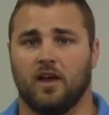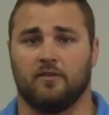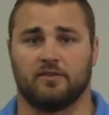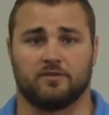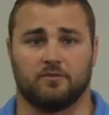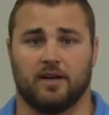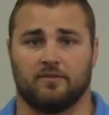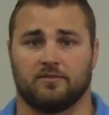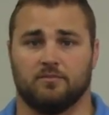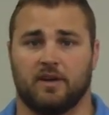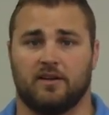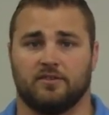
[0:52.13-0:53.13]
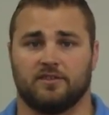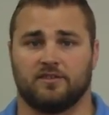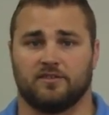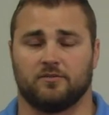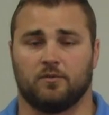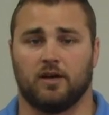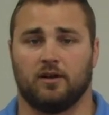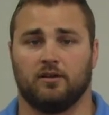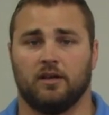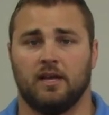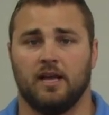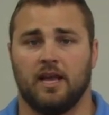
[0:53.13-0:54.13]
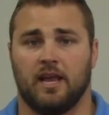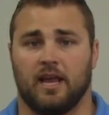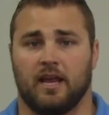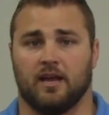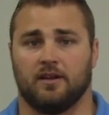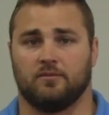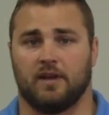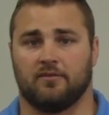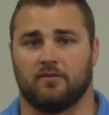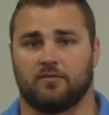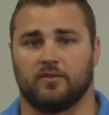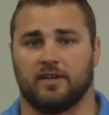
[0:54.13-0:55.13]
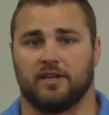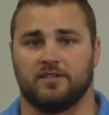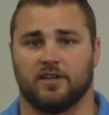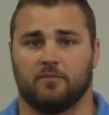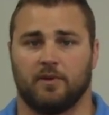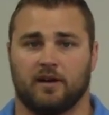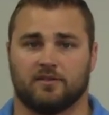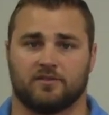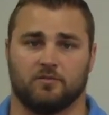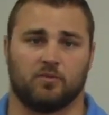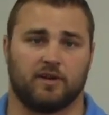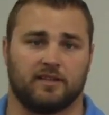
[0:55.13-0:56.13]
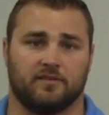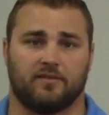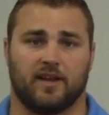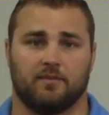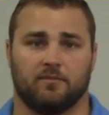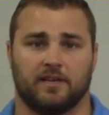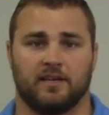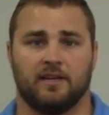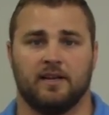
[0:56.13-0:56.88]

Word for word: Obviously we'll have some beverages as well. And we have a free jump house, so bring the family.